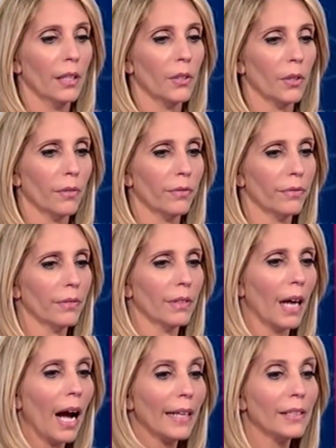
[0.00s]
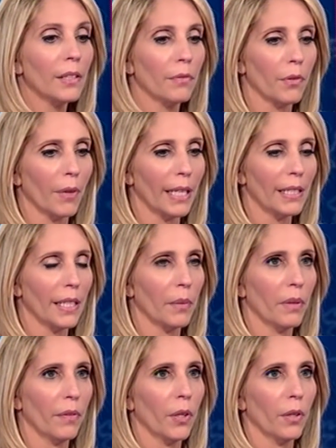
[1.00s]
sort of kinds of threats that
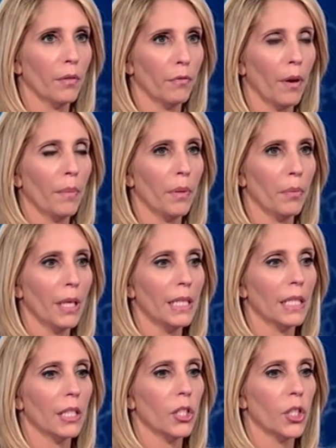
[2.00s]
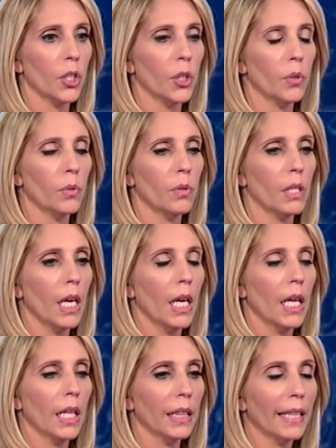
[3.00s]
we've heard from the president to use
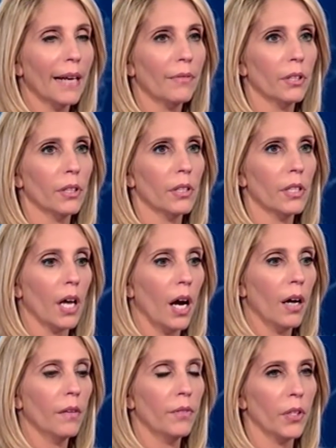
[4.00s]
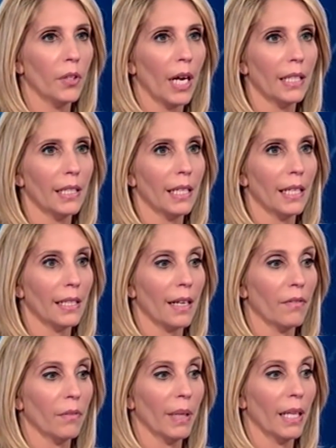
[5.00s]
levers of the United States
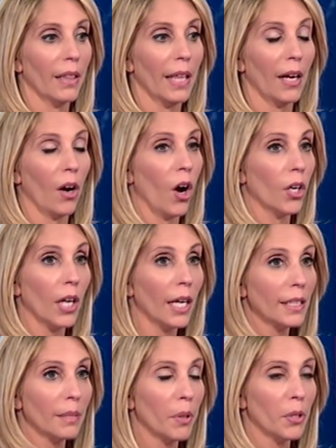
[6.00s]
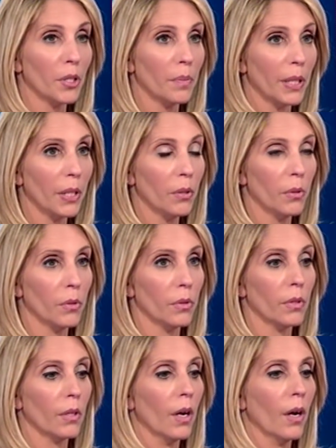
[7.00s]
government that are not supposed to be
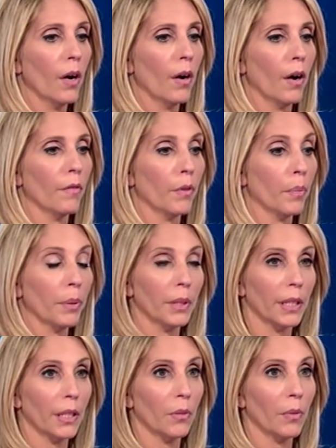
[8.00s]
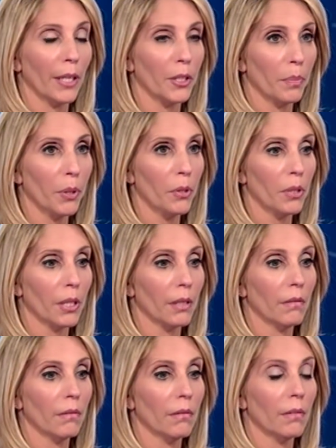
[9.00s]
used for political
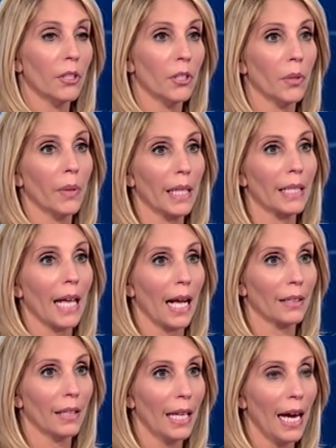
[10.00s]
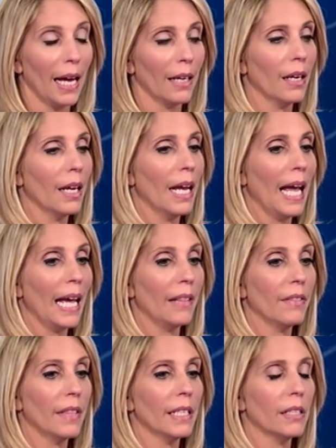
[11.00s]
retribution to do exactly that.
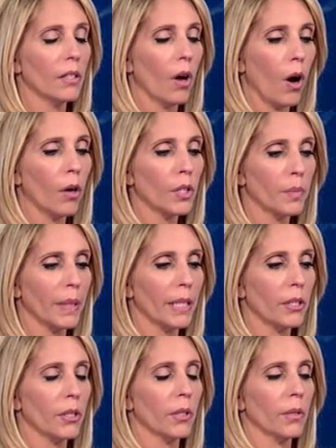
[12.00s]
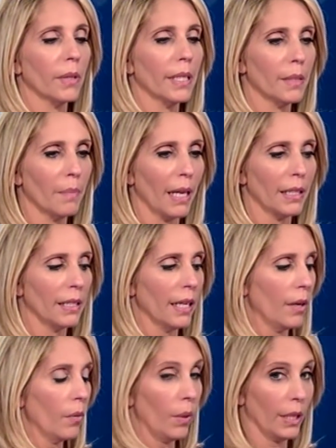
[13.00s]
And this all speaks to his
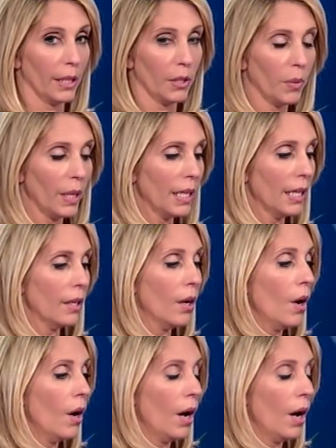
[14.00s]
mindset, what he tweeted